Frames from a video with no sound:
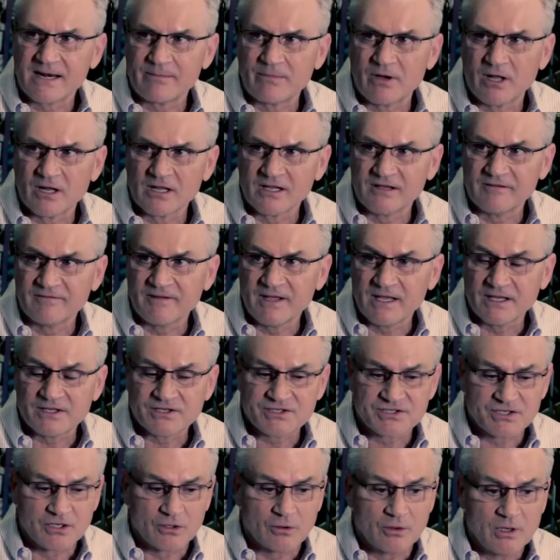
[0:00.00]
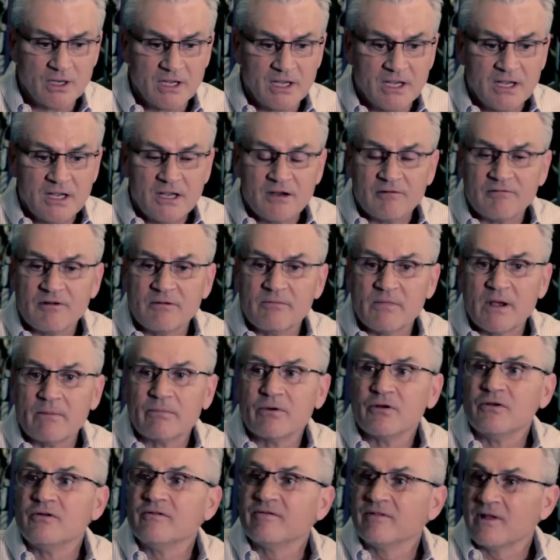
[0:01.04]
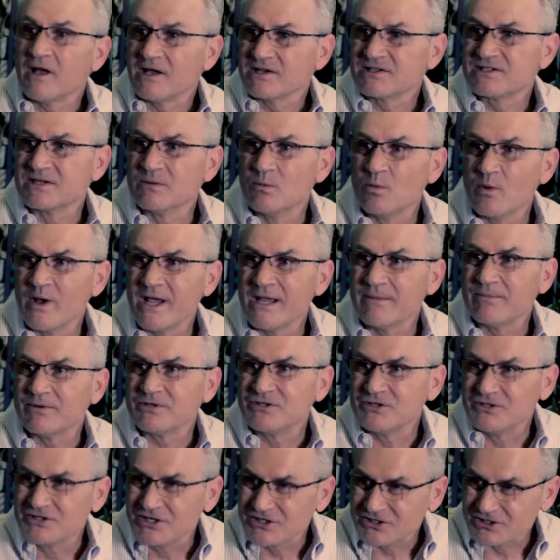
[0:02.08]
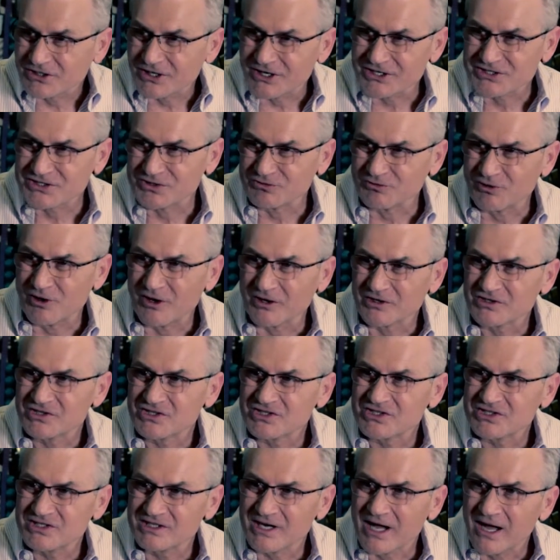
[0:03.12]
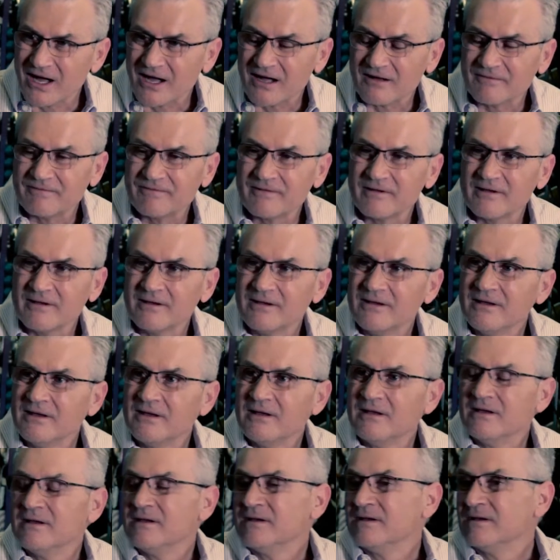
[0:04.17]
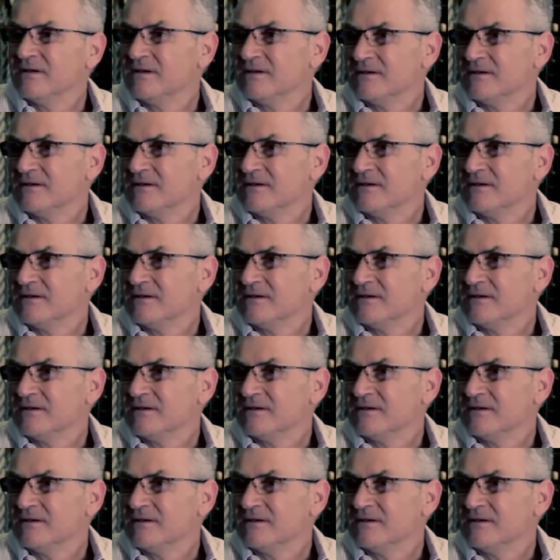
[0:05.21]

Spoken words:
us today, we have Dr. Philip Goglia, certified nutritionist for over 30 years and